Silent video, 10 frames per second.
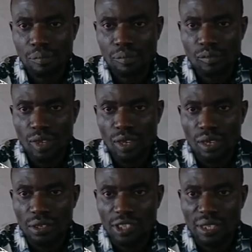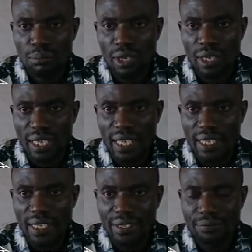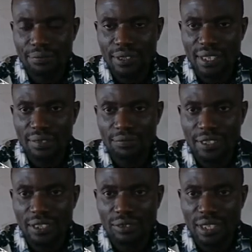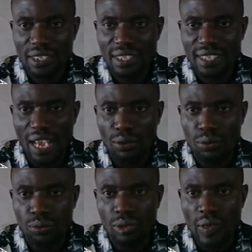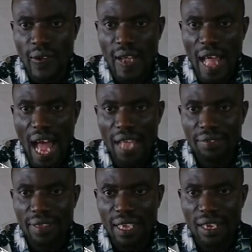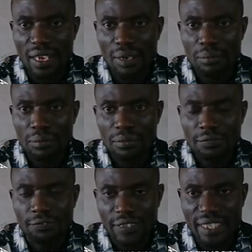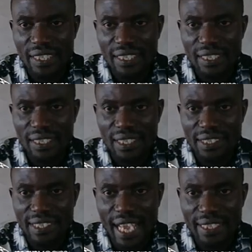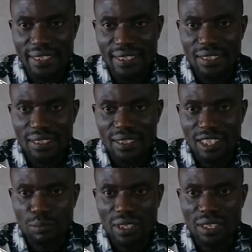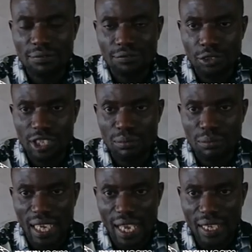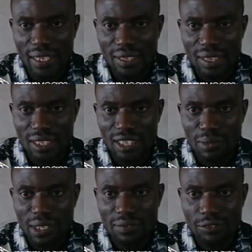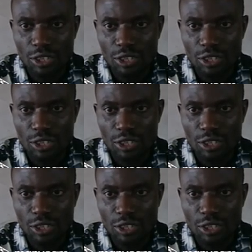The symbol here is V. See this circle and V inside. It means voltmeter. It means voltmeter.